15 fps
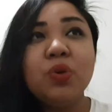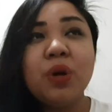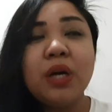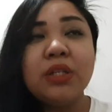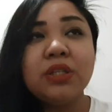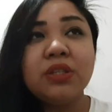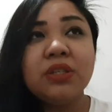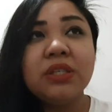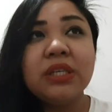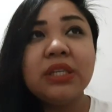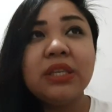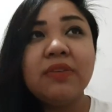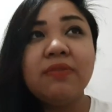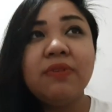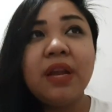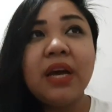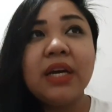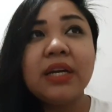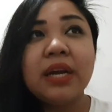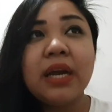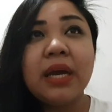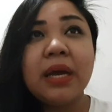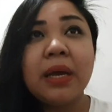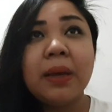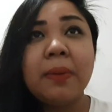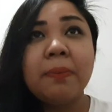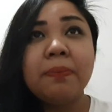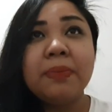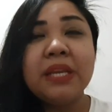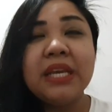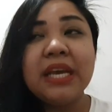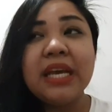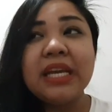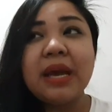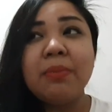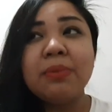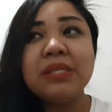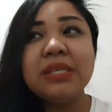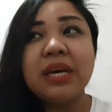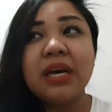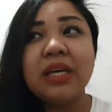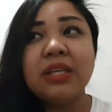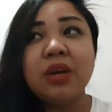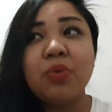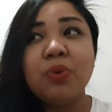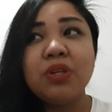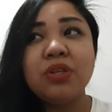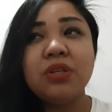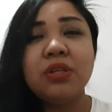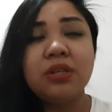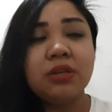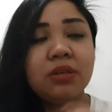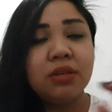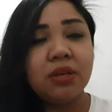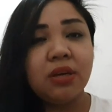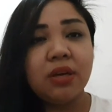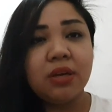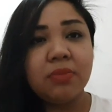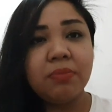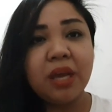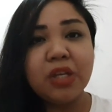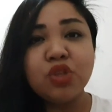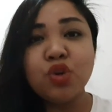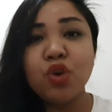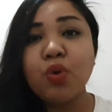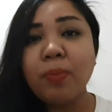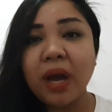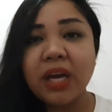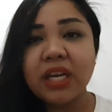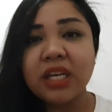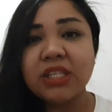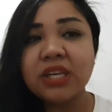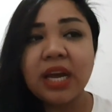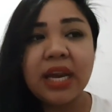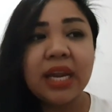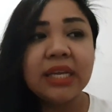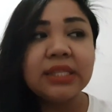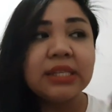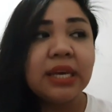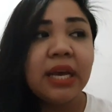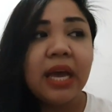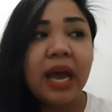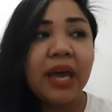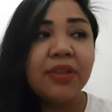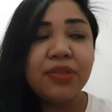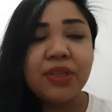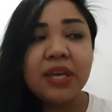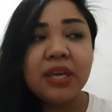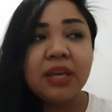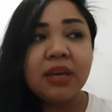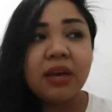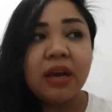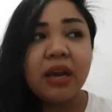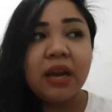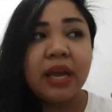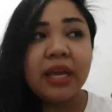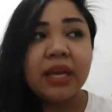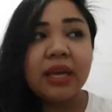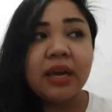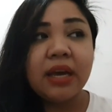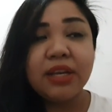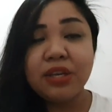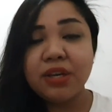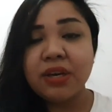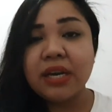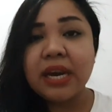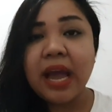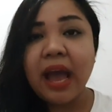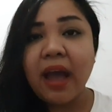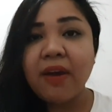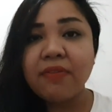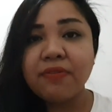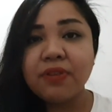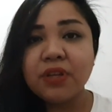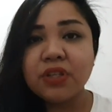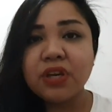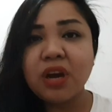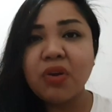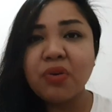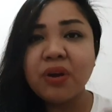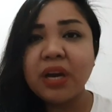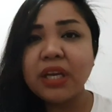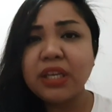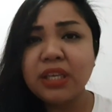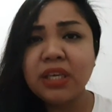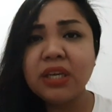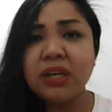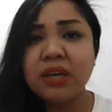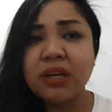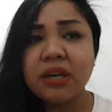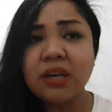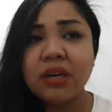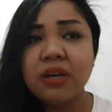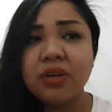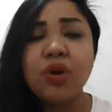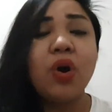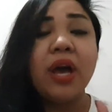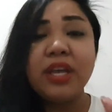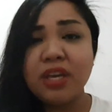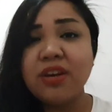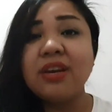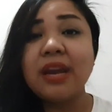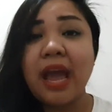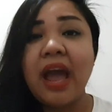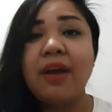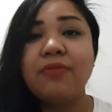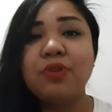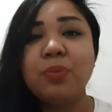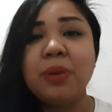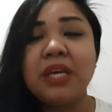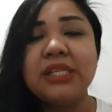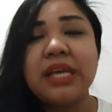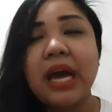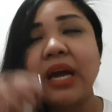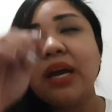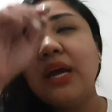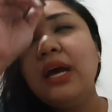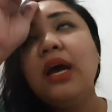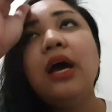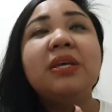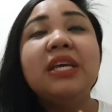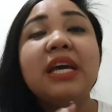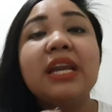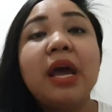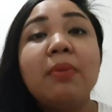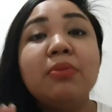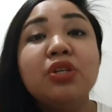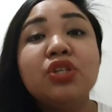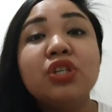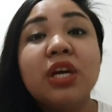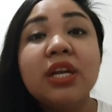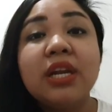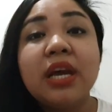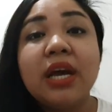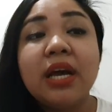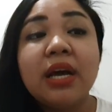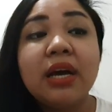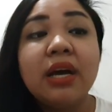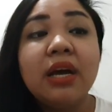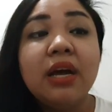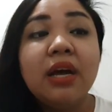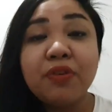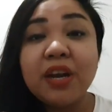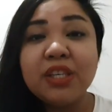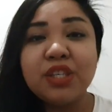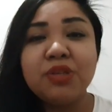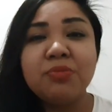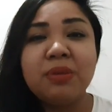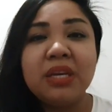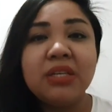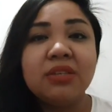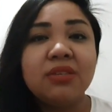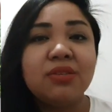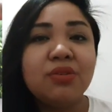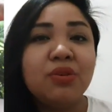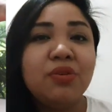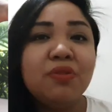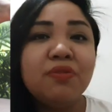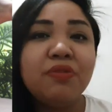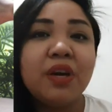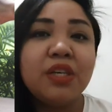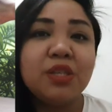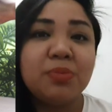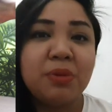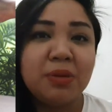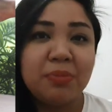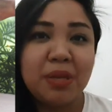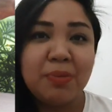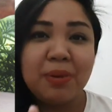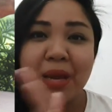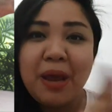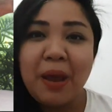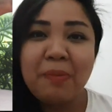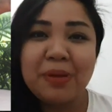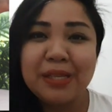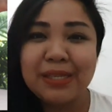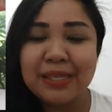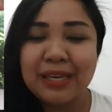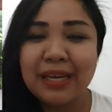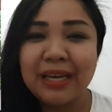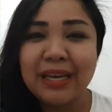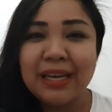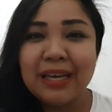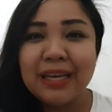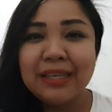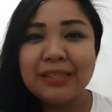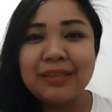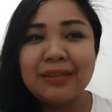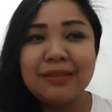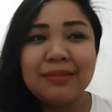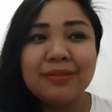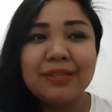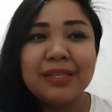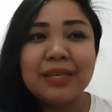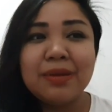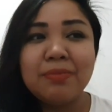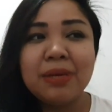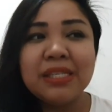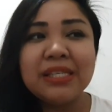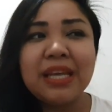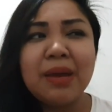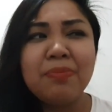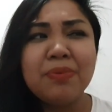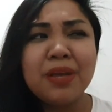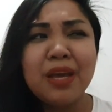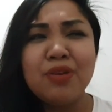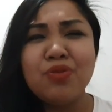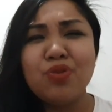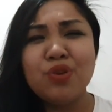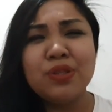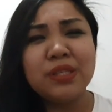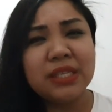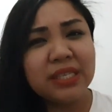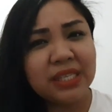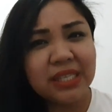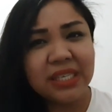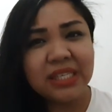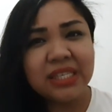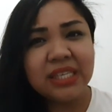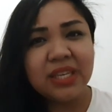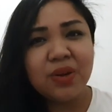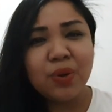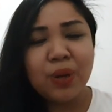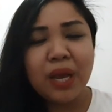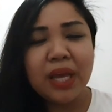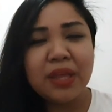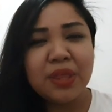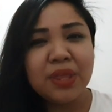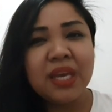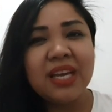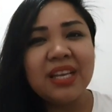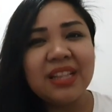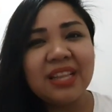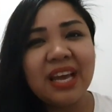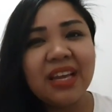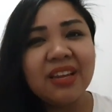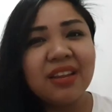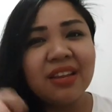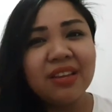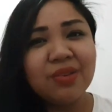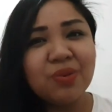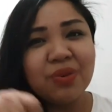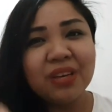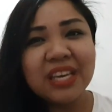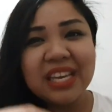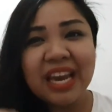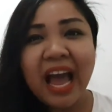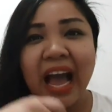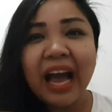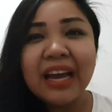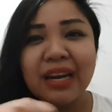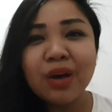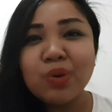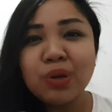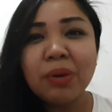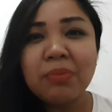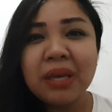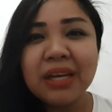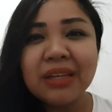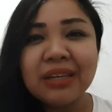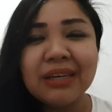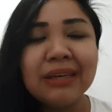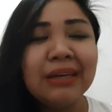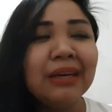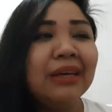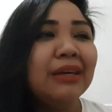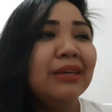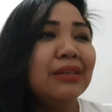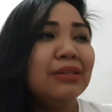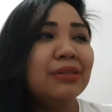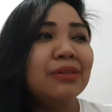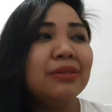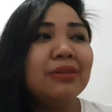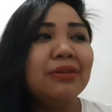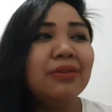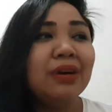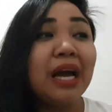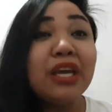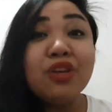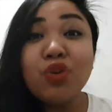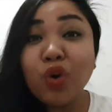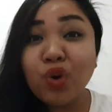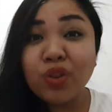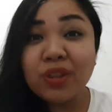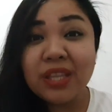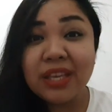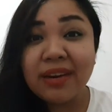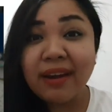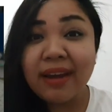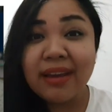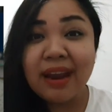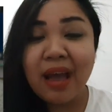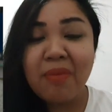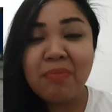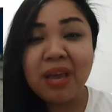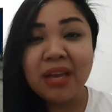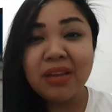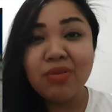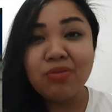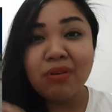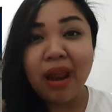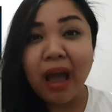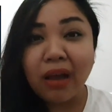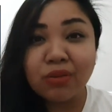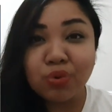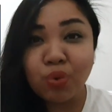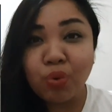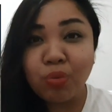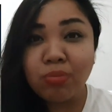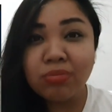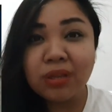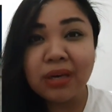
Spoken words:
Yung alternative lang na binigay namin sa kanya when medyo lumaki na siya, like a year and a half na siya, or a year and a half to be exact, bigyan namin siya ng fresh milk. So yung fresh milk binibigyan namin sa grocery, mas type niya yung consistency noon, I think, than yung kinakanaw na milk. So ngayon, tinry namin yung lactum,